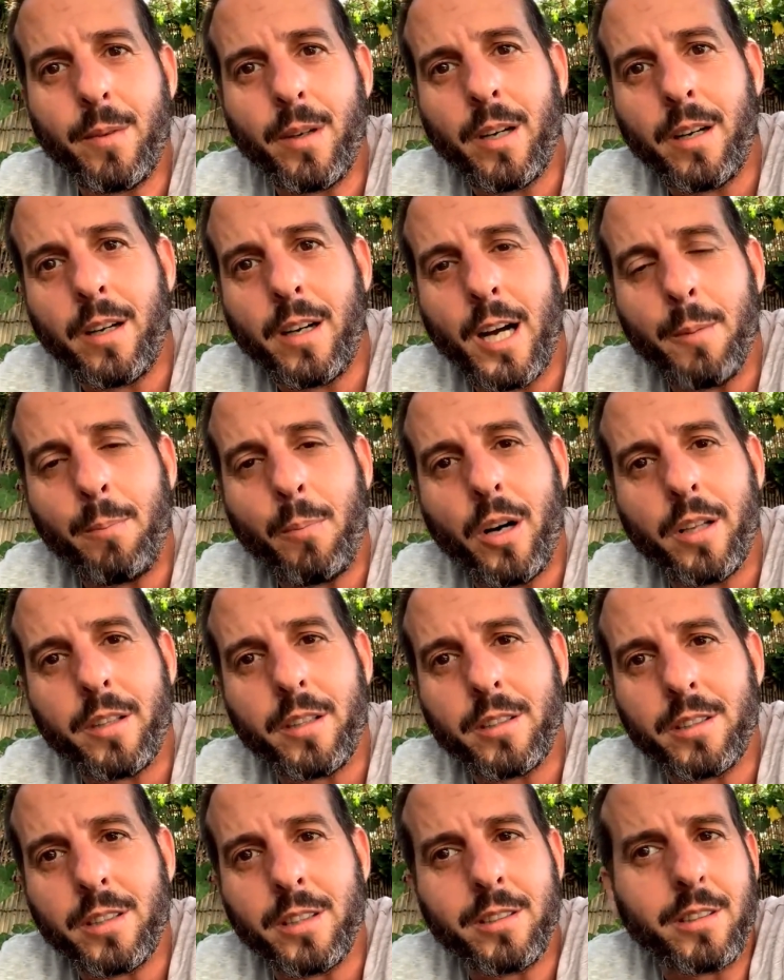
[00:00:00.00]

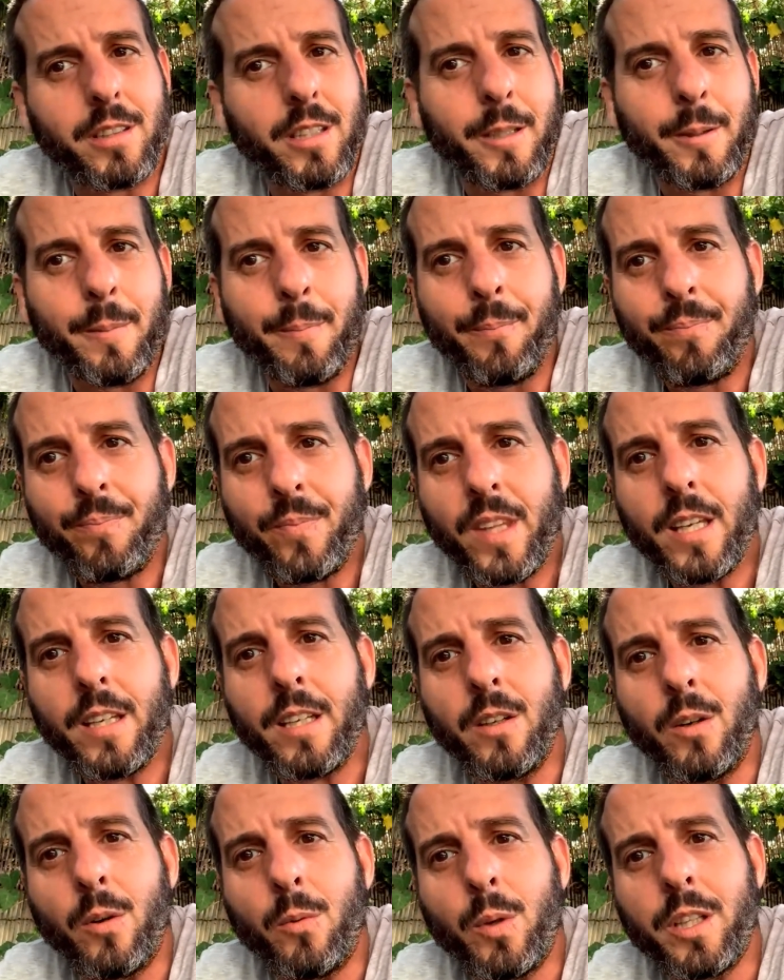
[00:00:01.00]
hypothesis, then
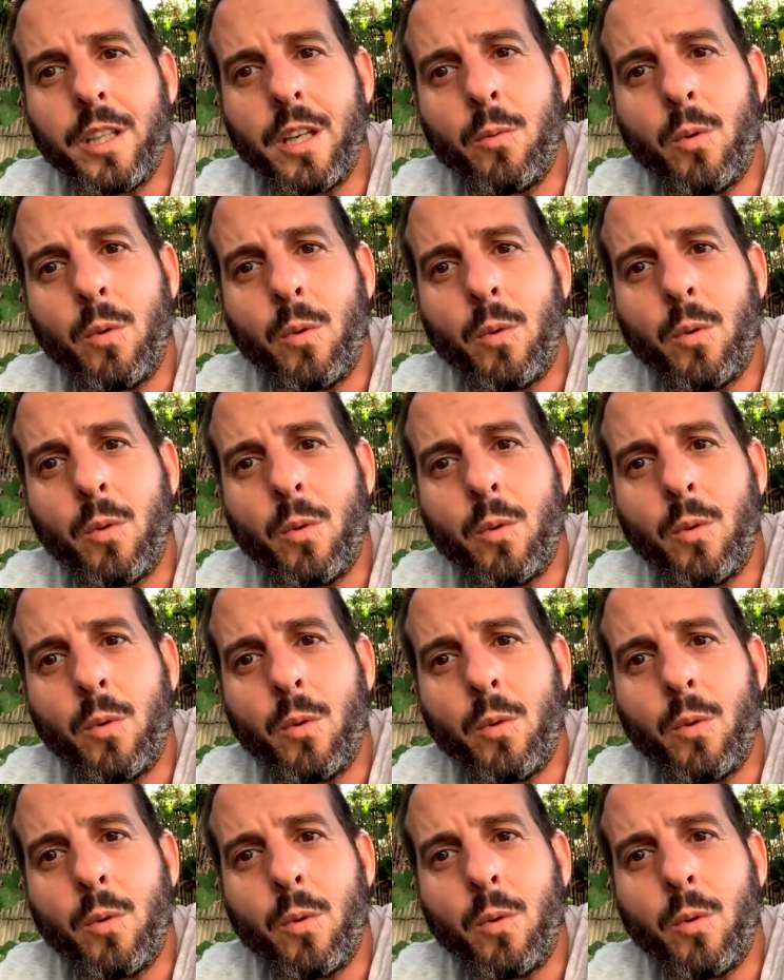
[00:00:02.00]
what